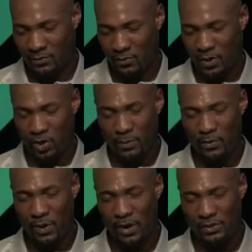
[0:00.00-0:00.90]
We're going to be
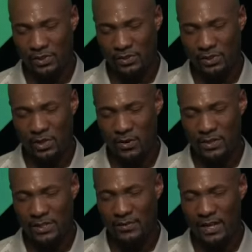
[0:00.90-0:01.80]
rehearsing
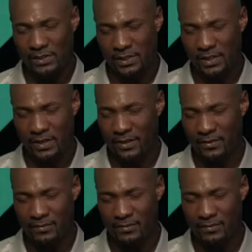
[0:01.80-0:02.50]
stories of yesteryear